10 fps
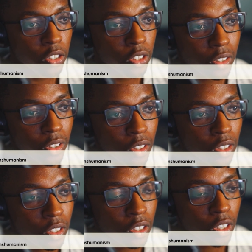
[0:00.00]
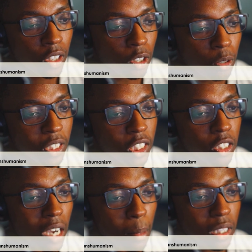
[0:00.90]
So Machio, I believe, says that
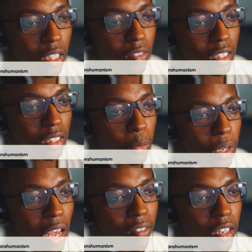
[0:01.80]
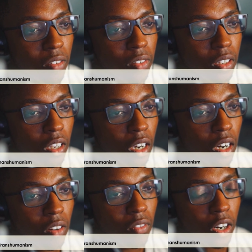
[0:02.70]
we haven't even harnessed all the
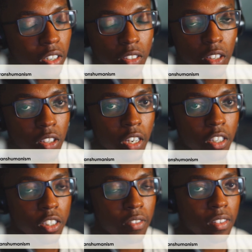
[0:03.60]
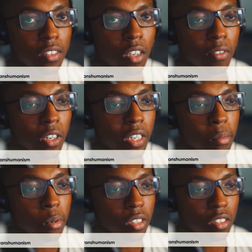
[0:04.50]
energy of our neighboring star, which
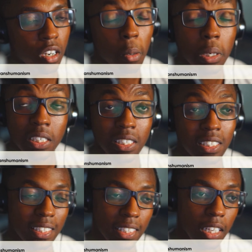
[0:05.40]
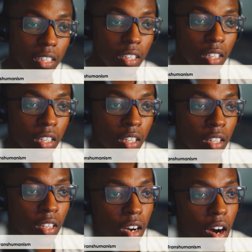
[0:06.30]
is the sun.
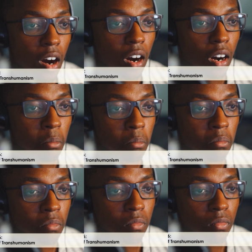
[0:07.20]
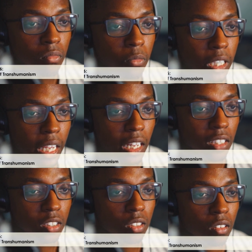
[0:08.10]
Um, we can't store it. We can
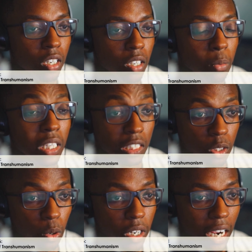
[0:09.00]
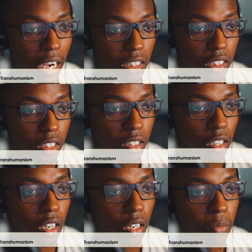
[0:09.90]
store it actually. We can
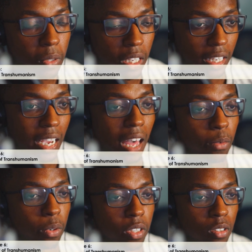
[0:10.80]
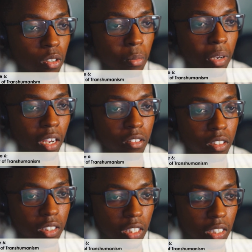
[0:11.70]
gather it, solar panels and things like that. We're
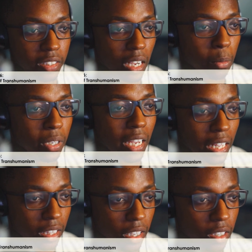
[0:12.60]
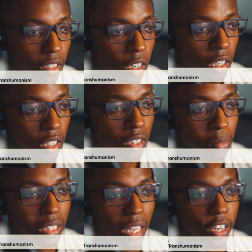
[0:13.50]
getting there to meet the energy
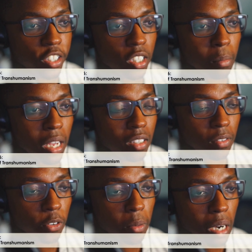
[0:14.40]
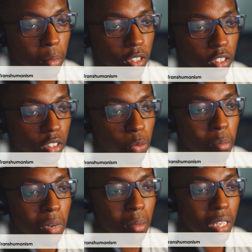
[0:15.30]
demands of a growing population. So we might be at type
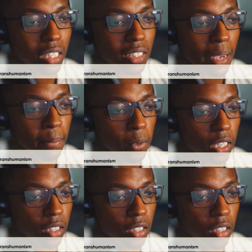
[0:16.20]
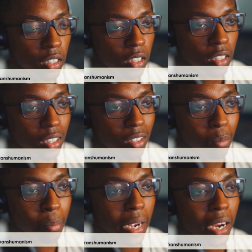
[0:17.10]
1 or barely at
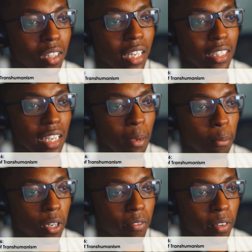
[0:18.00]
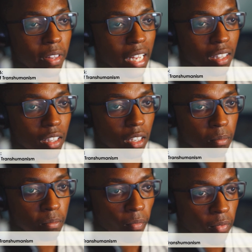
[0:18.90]
type 1 for that thing. It
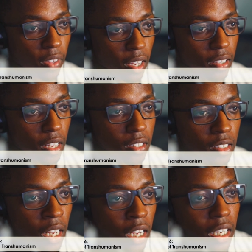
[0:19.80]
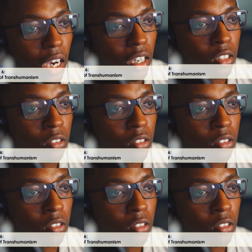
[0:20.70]
says Kaku says here